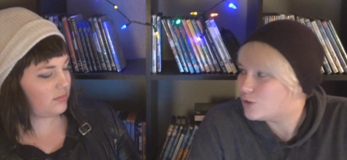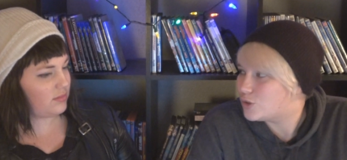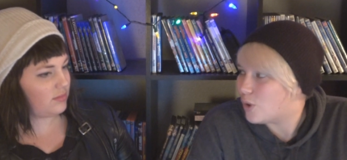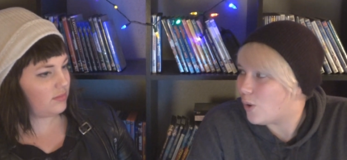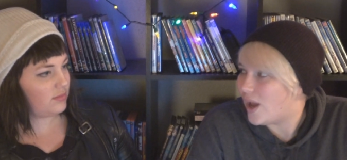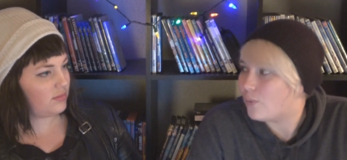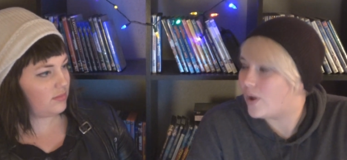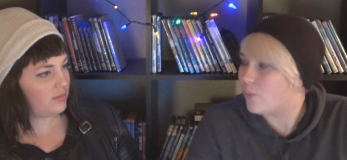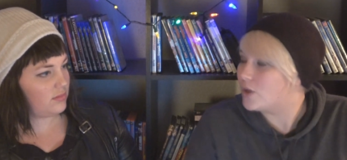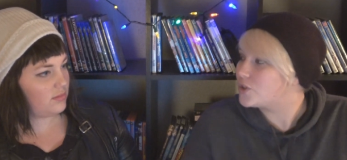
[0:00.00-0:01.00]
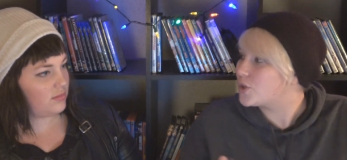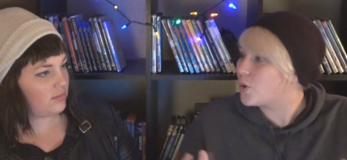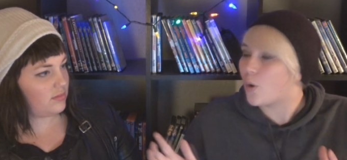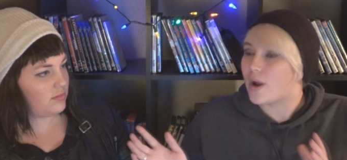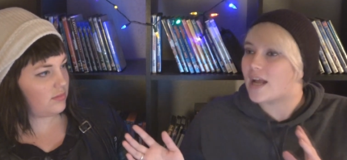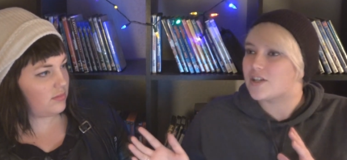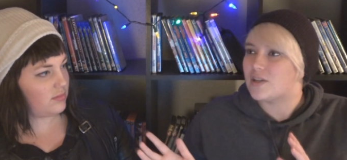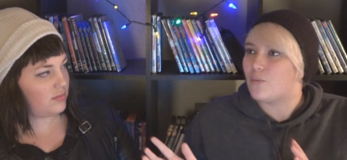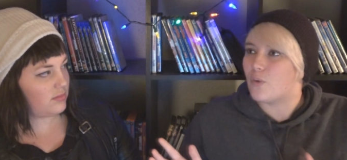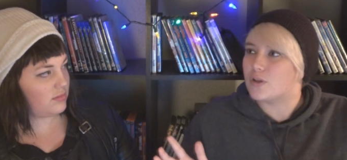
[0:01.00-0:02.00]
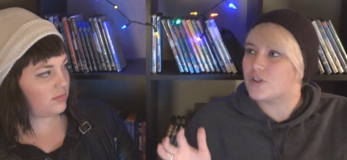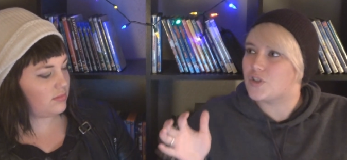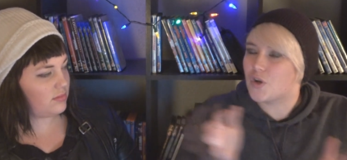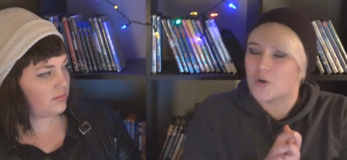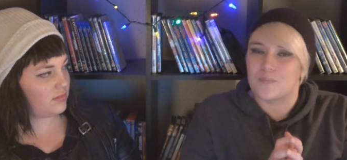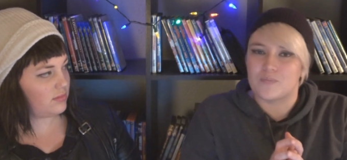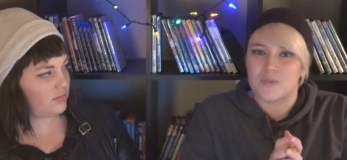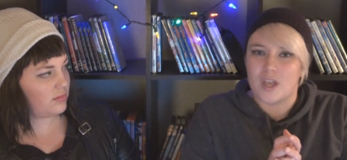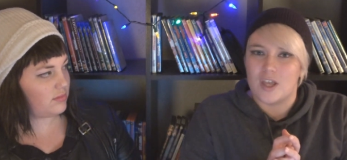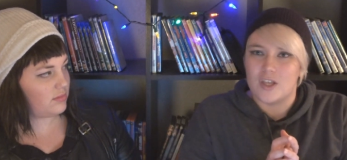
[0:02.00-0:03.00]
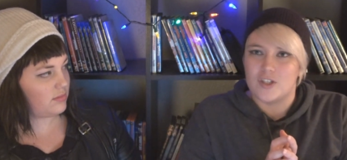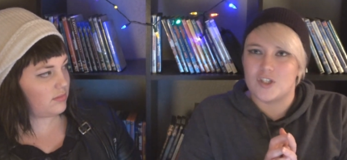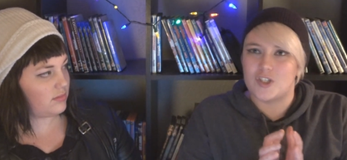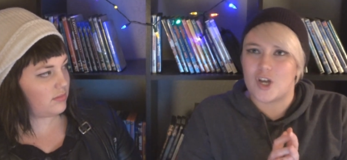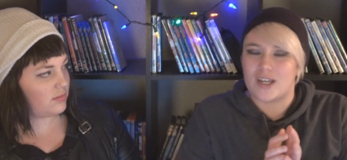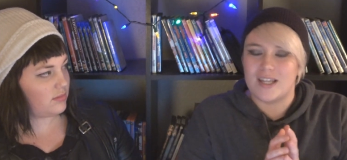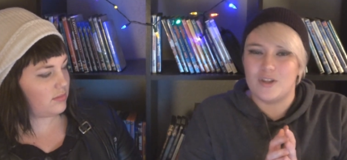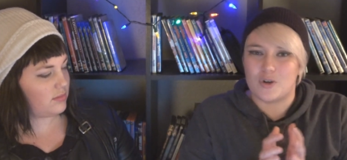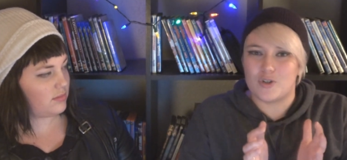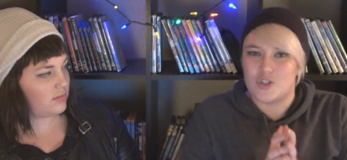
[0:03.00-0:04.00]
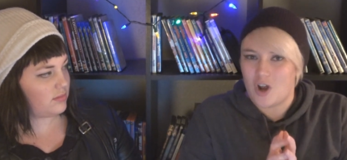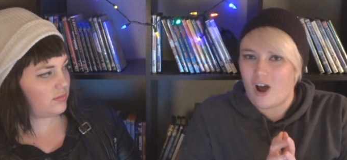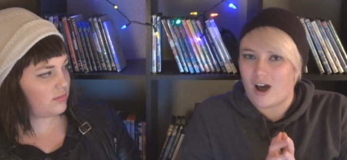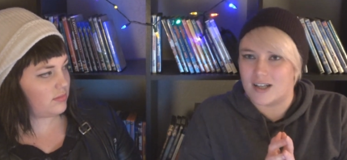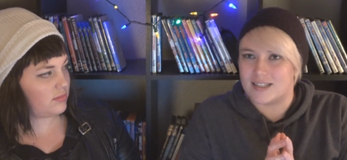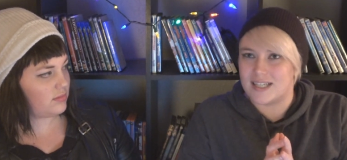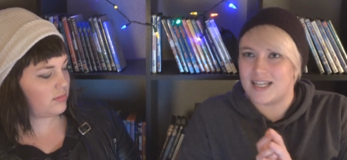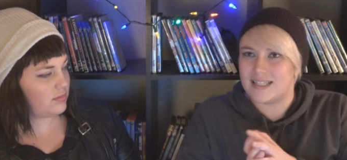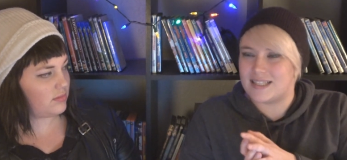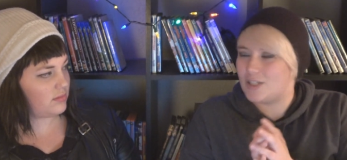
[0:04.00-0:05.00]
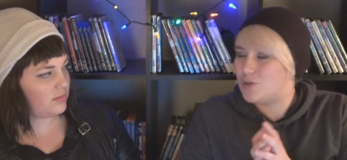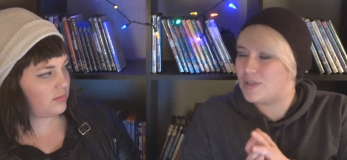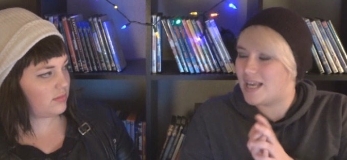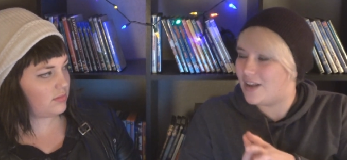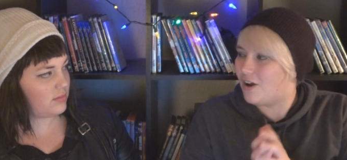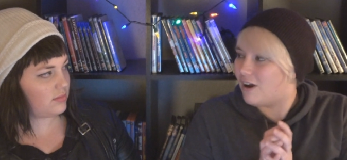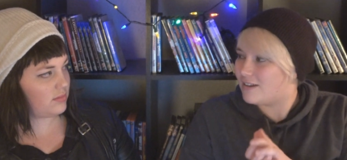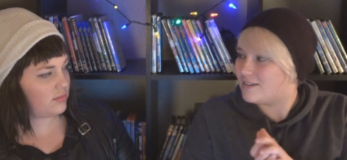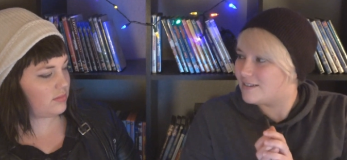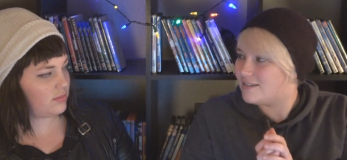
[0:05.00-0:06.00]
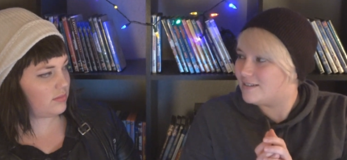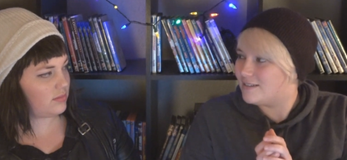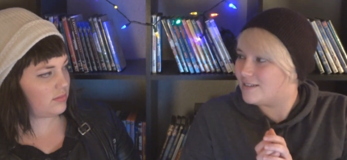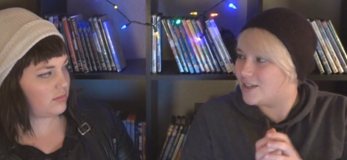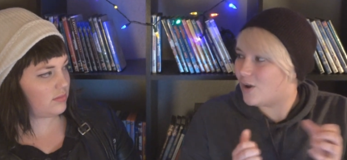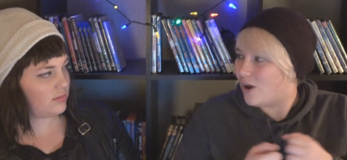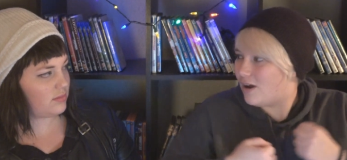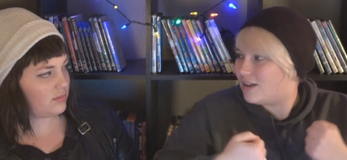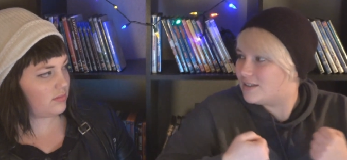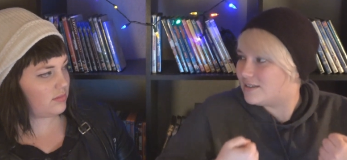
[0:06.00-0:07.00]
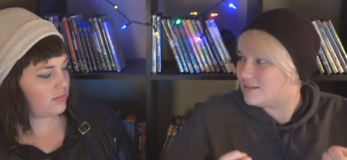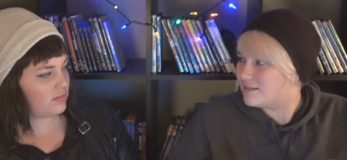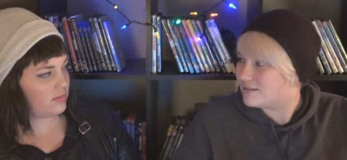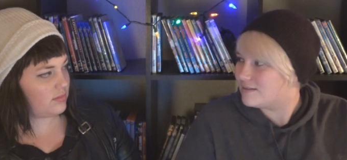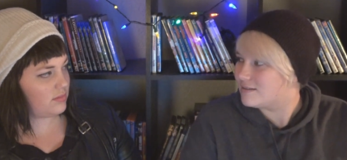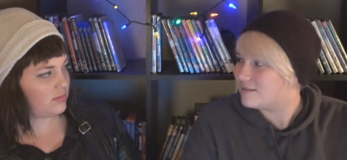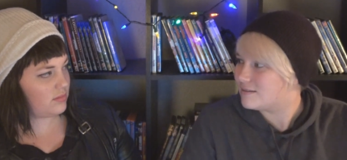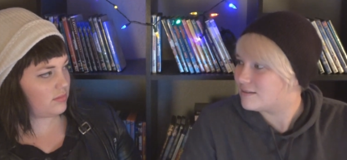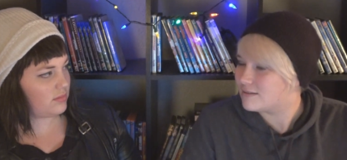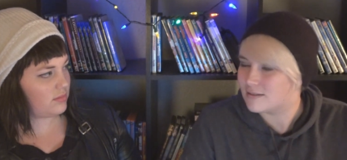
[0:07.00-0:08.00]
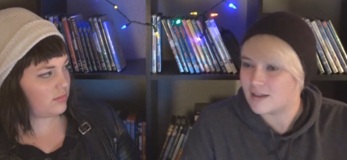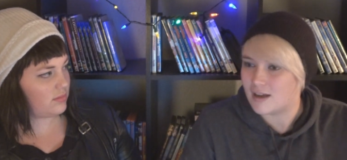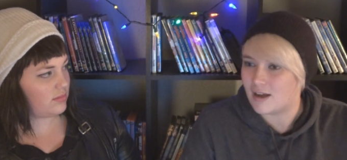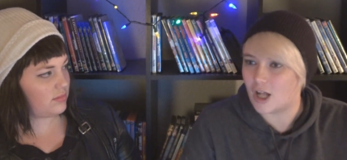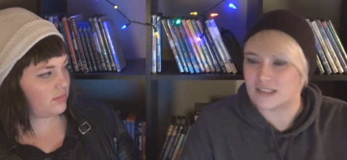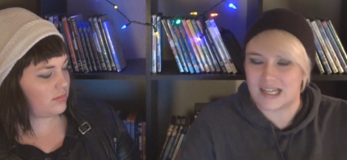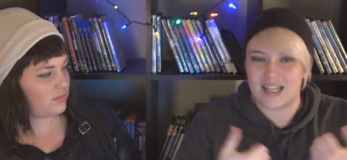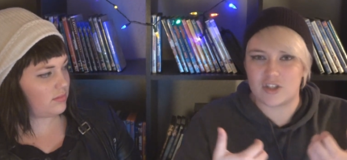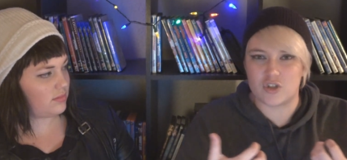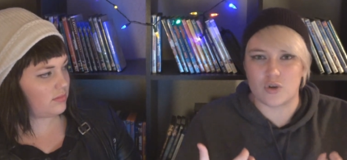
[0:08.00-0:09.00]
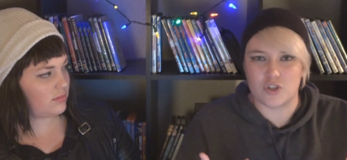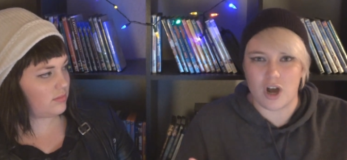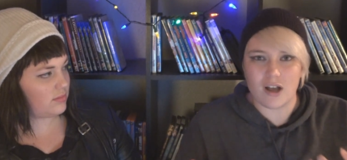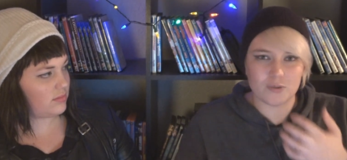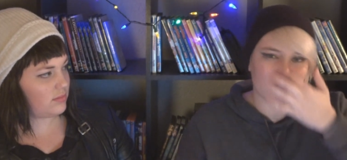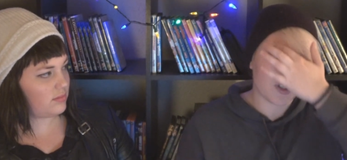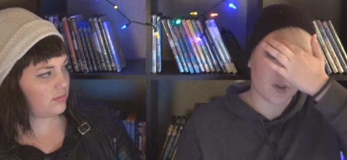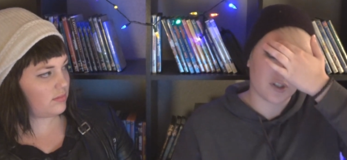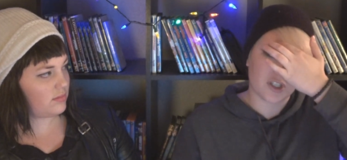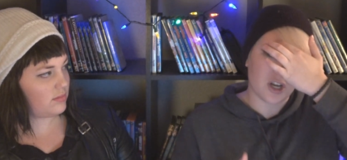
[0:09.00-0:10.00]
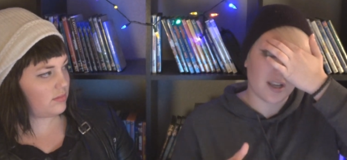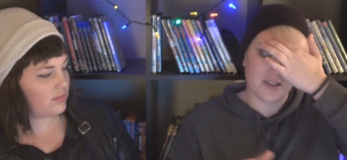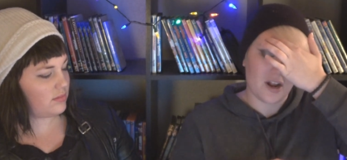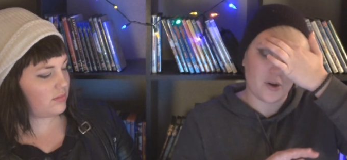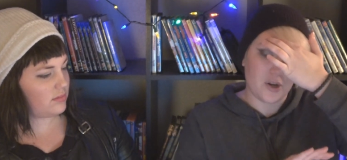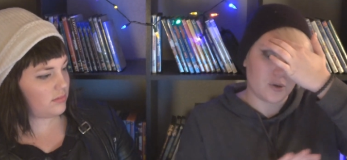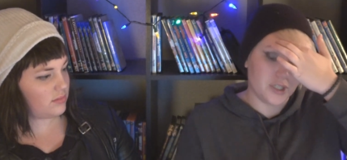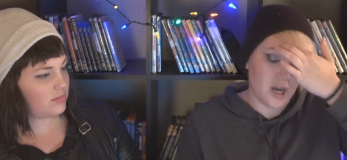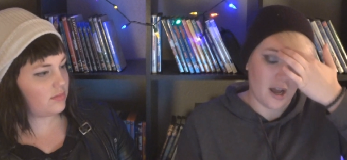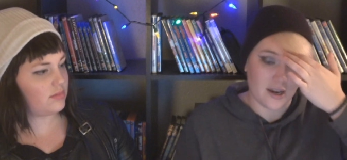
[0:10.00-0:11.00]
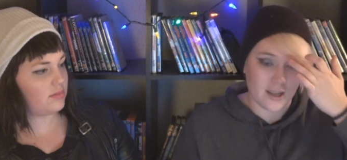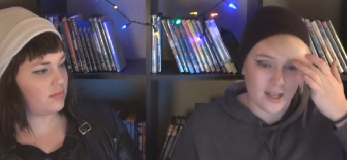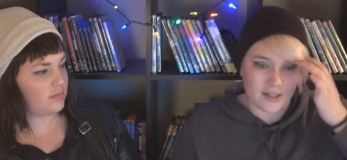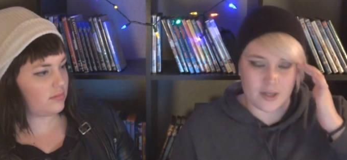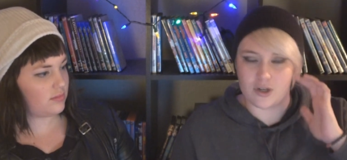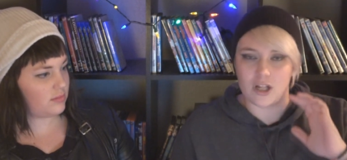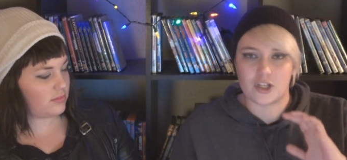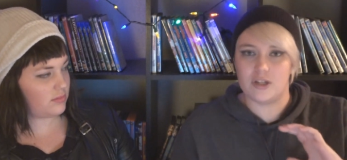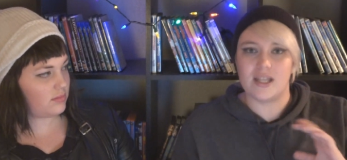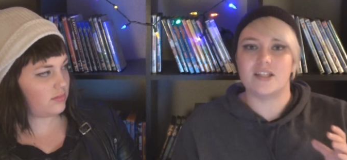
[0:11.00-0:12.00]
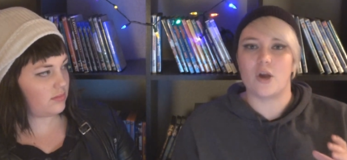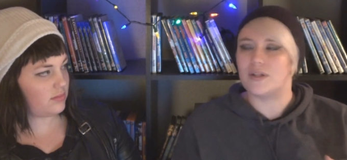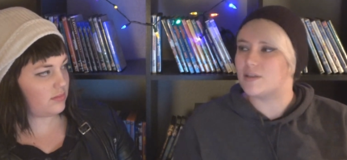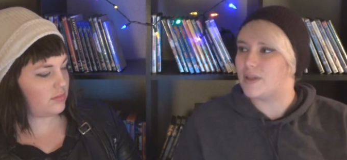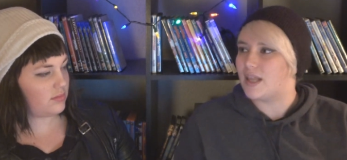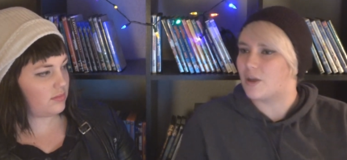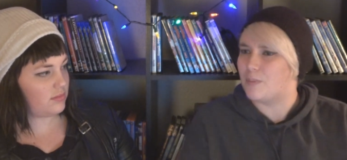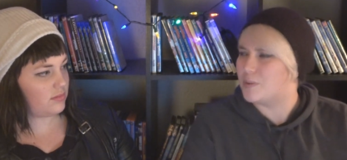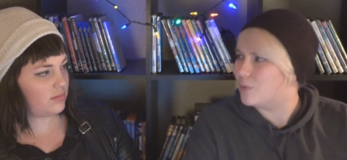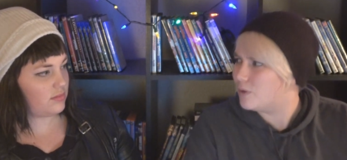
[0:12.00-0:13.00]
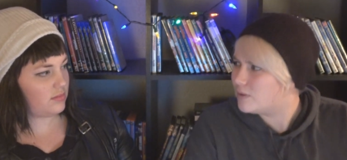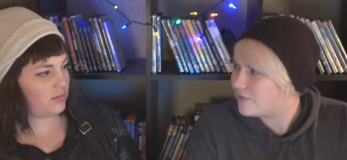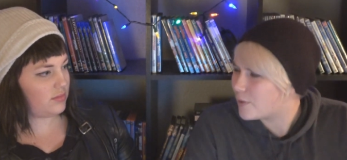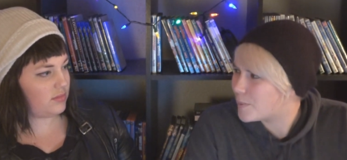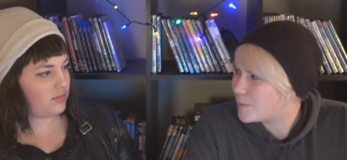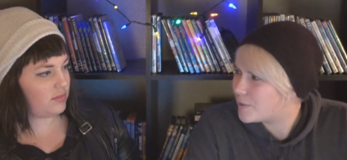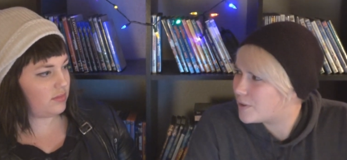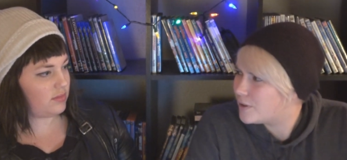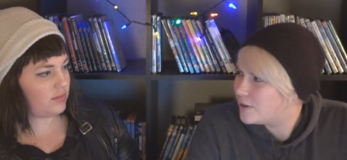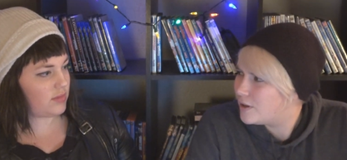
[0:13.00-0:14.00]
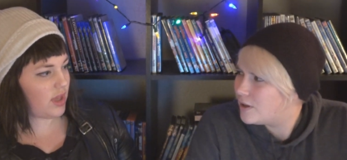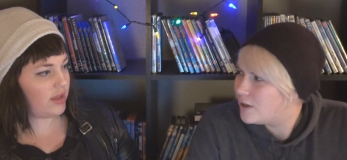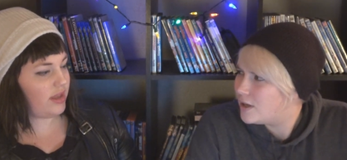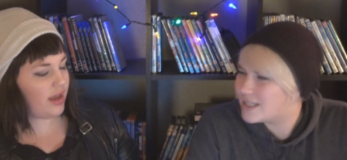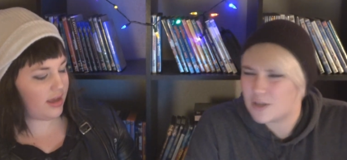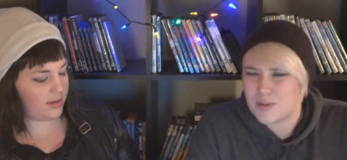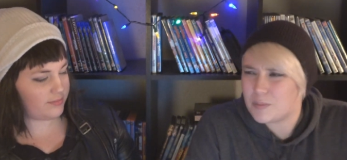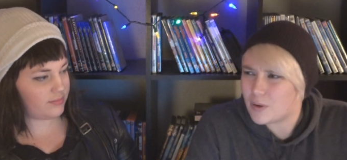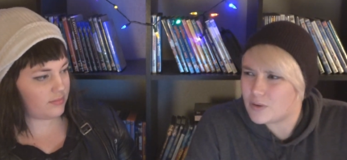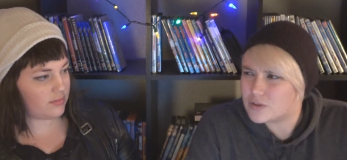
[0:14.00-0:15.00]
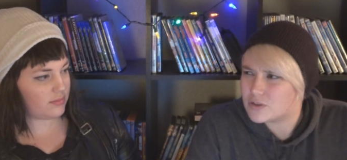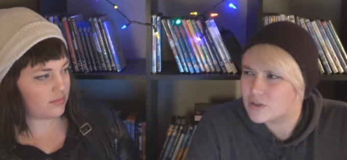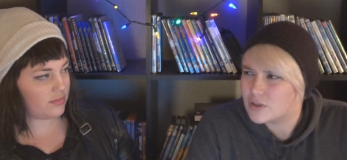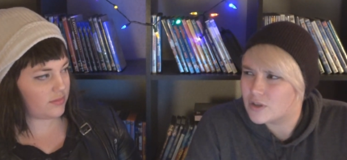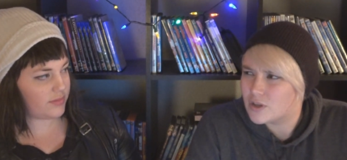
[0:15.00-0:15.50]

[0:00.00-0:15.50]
Speaker 1: So, and once you're, or actually once you're stuck in their jaws, it's you cannot, you know, un unclench their jaws. Once you're stuck in there, you're done. They're not gonna let go. It's a bit like a pit bull, if I remember. Yeah. Is it pit bulls?